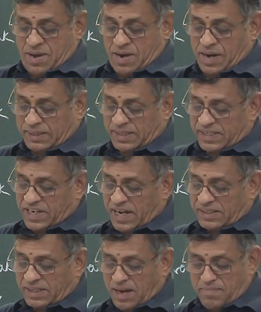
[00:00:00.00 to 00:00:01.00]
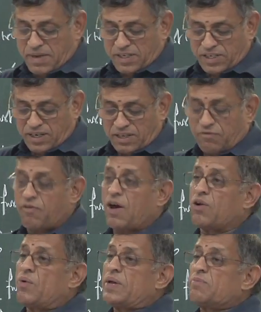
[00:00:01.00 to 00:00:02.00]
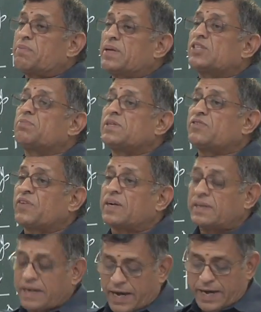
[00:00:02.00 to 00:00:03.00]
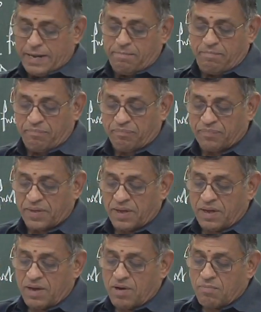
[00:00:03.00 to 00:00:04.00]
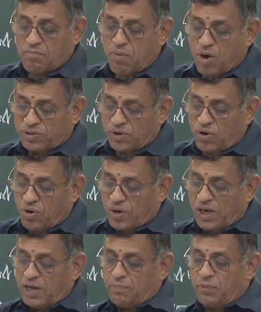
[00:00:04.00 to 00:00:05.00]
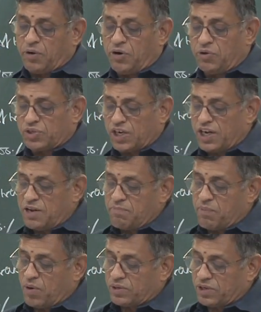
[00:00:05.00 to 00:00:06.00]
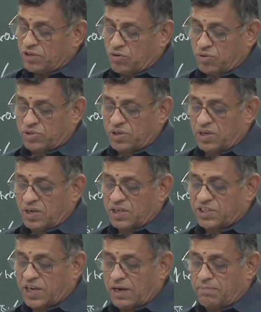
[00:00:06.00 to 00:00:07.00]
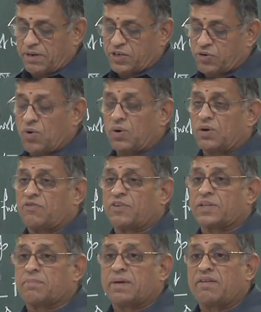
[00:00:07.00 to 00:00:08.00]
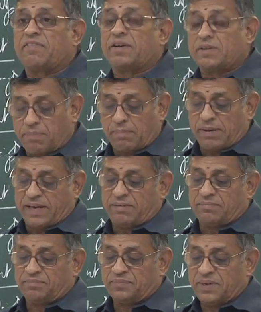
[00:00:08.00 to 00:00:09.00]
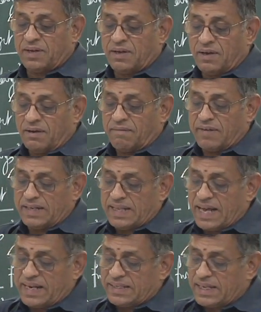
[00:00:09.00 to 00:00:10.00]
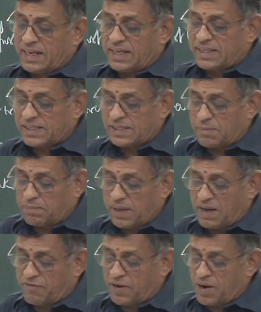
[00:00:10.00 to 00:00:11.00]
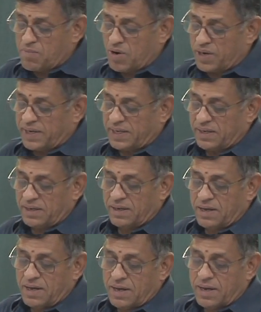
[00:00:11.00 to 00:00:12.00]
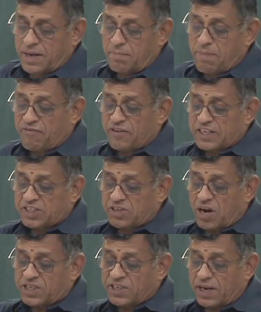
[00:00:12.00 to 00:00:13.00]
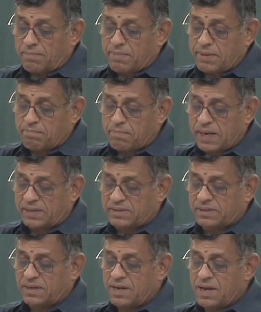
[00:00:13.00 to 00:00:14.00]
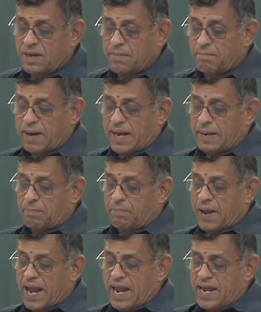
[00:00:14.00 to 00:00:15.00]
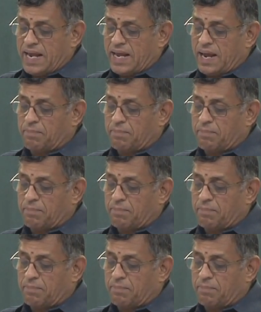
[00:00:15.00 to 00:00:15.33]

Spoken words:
Arthashastra mentioned the following principles for trading. Both locally produced and imported goods shall be sold for the benefit of the public. When there is an excess supply of a commodity, a buffer stock shall be built by paying a